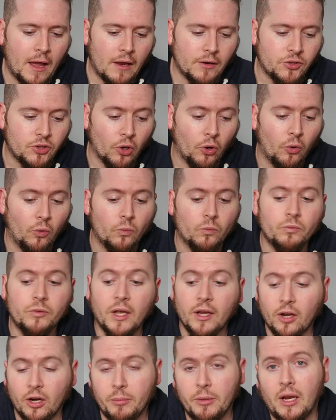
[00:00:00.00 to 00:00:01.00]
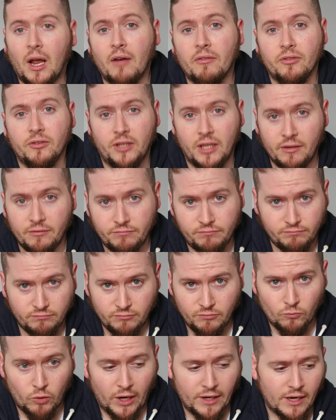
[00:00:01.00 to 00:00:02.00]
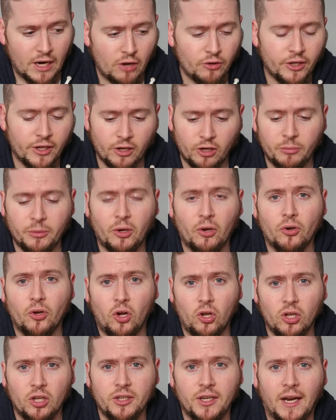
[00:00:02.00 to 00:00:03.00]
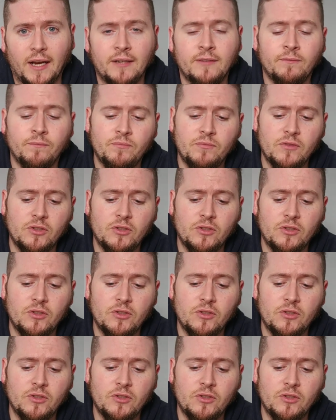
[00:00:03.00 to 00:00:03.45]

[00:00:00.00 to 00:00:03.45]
So they're going to be they're going to be on holiday.